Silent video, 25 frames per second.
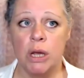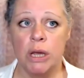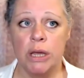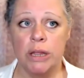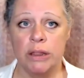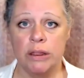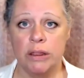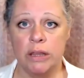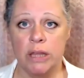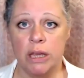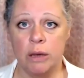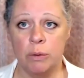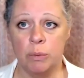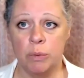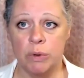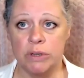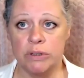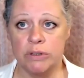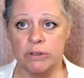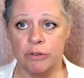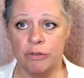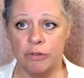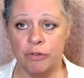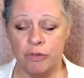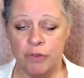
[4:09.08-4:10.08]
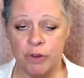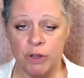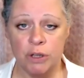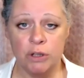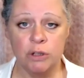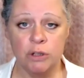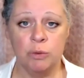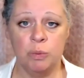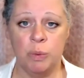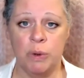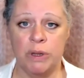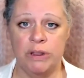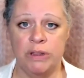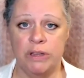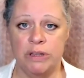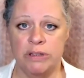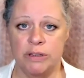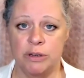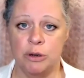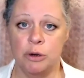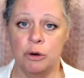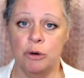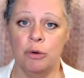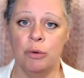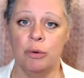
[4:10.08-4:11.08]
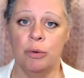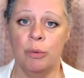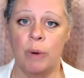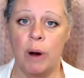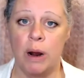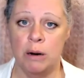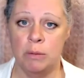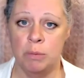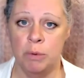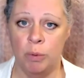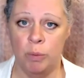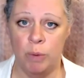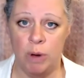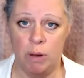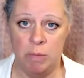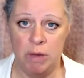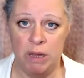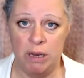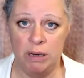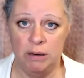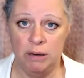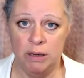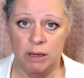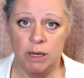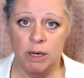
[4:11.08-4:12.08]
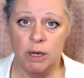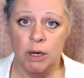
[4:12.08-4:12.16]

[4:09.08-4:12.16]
it was filled with these incredible women